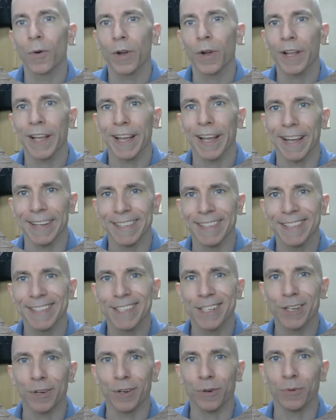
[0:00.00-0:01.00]
Okay,
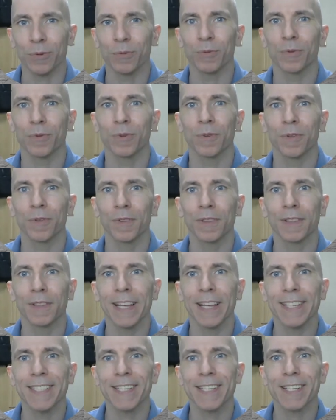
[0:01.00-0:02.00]
so
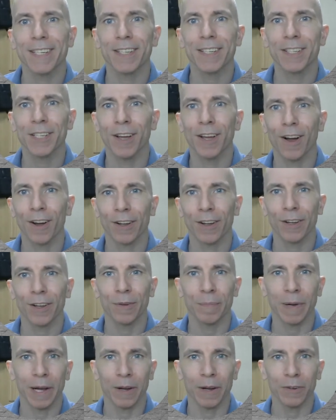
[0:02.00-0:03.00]
let's talk
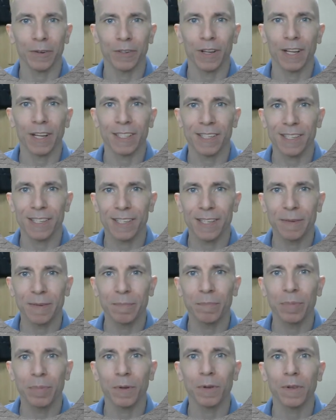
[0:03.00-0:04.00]
about a
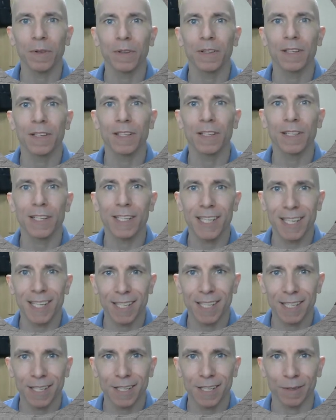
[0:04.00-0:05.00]
simple
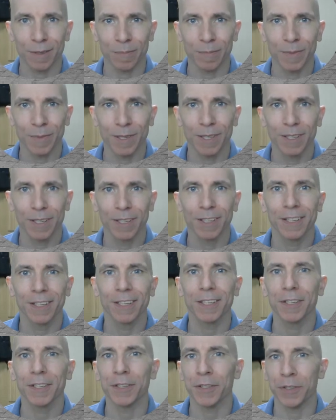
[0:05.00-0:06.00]
system
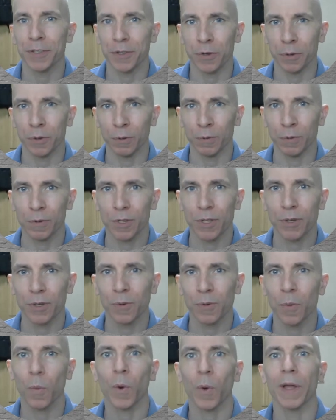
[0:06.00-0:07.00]
to use
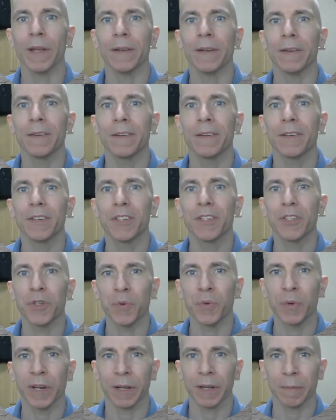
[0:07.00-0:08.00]
when
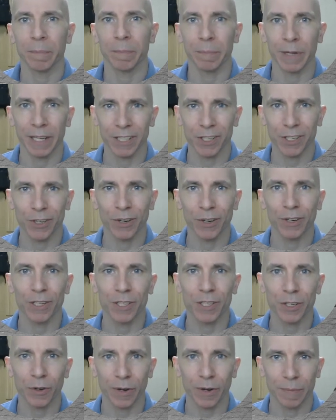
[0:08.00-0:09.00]
doing picture
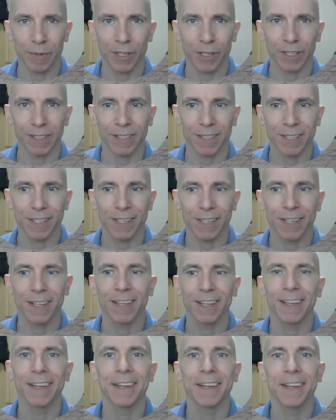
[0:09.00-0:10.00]
descriptions.
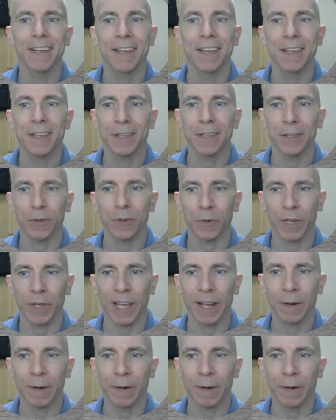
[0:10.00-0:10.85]
You get a